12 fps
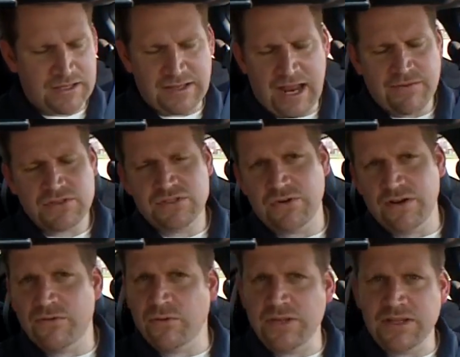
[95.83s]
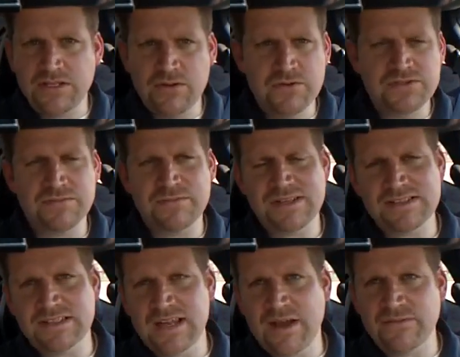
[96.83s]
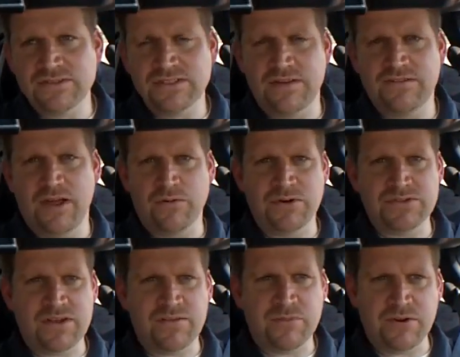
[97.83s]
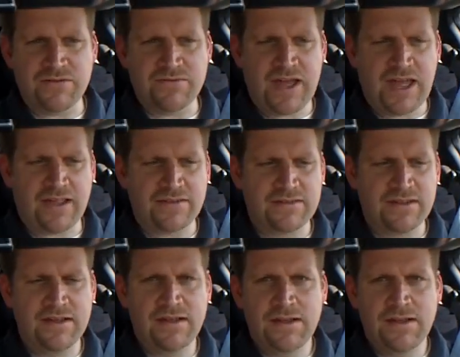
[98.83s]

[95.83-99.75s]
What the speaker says: A lot of us don't ever really use them because the novelty of that wears off pretty fast.